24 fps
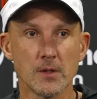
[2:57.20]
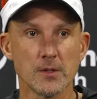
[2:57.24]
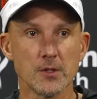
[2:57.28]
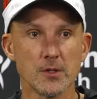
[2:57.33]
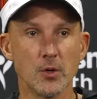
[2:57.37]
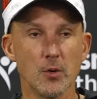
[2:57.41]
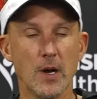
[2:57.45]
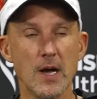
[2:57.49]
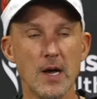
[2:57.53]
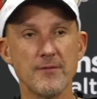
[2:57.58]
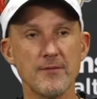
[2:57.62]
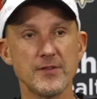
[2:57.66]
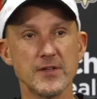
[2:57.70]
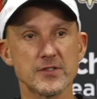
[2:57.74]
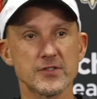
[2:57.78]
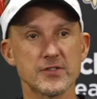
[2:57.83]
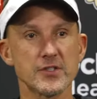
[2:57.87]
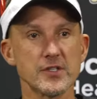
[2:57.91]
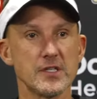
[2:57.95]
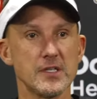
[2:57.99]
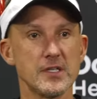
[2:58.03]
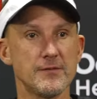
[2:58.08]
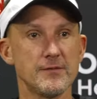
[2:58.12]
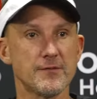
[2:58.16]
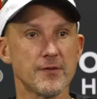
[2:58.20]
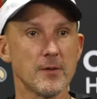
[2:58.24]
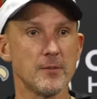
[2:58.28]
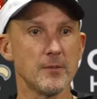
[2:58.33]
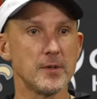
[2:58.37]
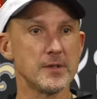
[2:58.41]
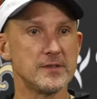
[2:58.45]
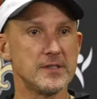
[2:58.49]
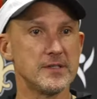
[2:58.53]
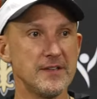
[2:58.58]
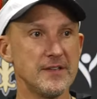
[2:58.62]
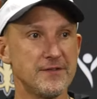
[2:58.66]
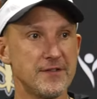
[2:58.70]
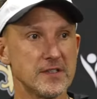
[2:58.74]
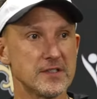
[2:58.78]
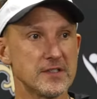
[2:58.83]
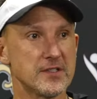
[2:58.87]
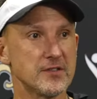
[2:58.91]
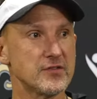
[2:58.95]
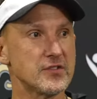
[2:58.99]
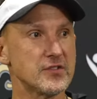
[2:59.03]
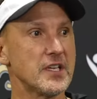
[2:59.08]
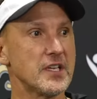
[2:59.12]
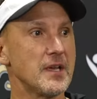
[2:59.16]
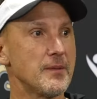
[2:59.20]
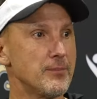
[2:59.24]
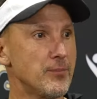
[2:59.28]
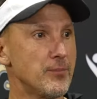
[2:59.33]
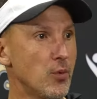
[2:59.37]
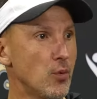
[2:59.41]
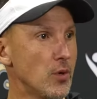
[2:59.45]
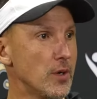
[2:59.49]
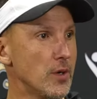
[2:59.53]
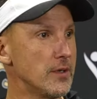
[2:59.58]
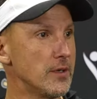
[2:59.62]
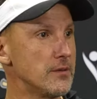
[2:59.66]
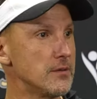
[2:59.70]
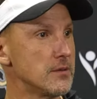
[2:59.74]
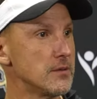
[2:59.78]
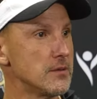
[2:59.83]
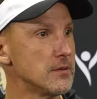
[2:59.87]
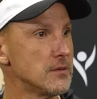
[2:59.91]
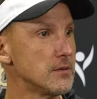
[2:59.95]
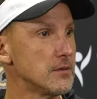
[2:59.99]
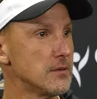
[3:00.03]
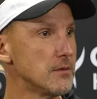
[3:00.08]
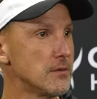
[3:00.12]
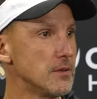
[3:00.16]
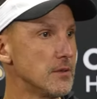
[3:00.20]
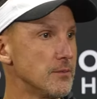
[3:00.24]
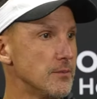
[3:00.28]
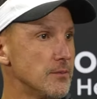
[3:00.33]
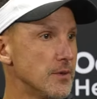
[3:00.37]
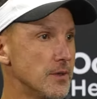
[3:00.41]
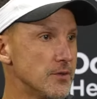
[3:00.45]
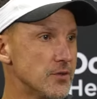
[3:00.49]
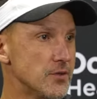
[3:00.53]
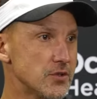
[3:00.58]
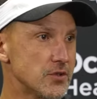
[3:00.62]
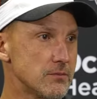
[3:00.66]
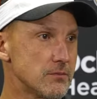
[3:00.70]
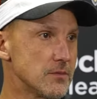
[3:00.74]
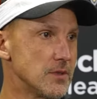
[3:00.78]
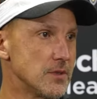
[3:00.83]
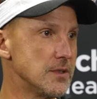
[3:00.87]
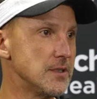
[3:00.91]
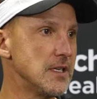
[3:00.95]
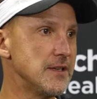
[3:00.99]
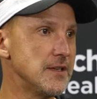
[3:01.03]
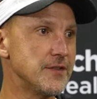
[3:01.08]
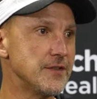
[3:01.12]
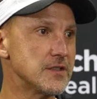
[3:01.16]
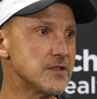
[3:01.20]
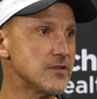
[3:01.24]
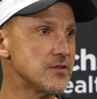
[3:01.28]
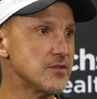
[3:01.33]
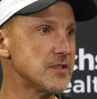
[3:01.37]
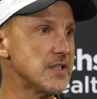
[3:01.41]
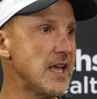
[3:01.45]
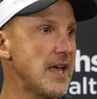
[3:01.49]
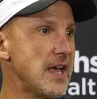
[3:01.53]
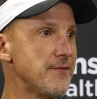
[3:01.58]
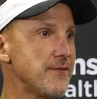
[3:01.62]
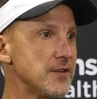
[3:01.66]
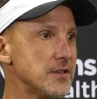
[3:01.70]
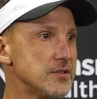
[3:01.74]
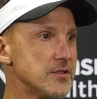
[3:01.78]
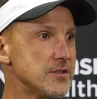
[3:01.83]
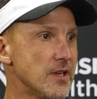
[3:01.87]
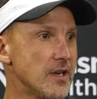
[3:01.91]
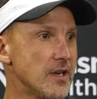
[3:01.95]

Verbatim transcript: you know, obviously from a defensive standpoint, the, the, the defensive staff is